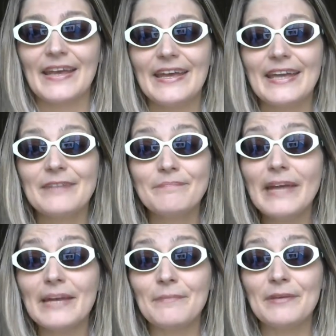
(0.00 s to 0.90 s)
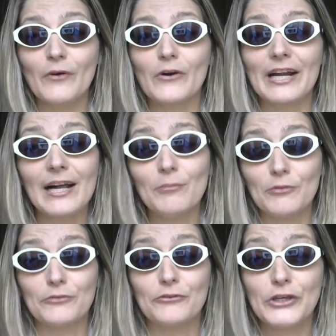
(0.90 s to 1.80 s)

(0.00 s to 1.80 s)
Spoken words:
it may be more helpful for